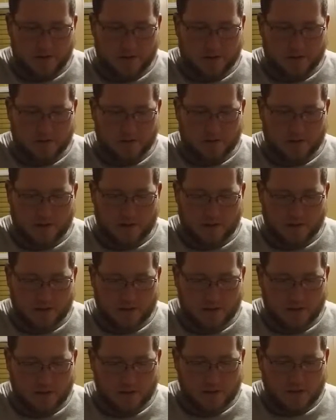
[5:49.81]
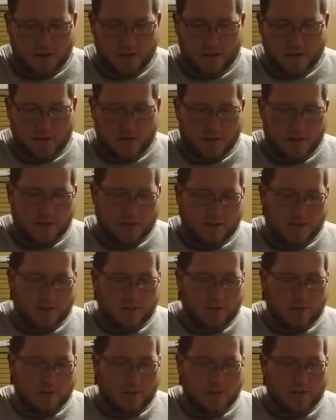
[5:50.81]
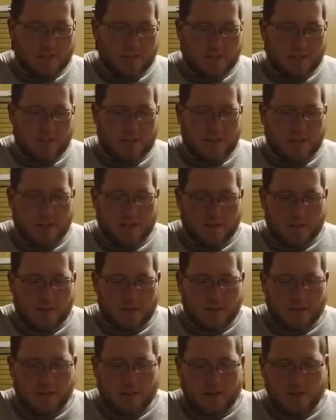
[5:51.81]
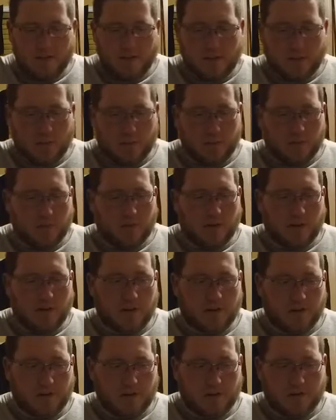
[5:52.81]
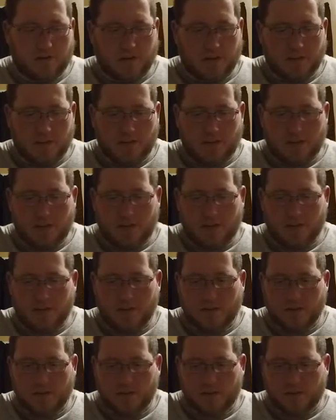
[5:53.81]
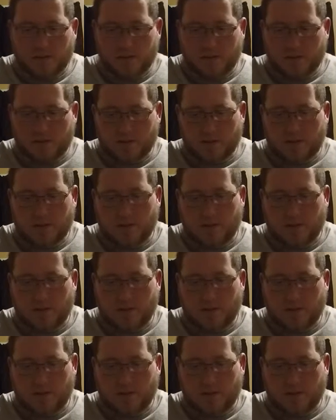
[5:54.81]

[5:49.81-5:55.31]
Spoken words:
It's a 7'6" heavy Abu Garcia Vendetta with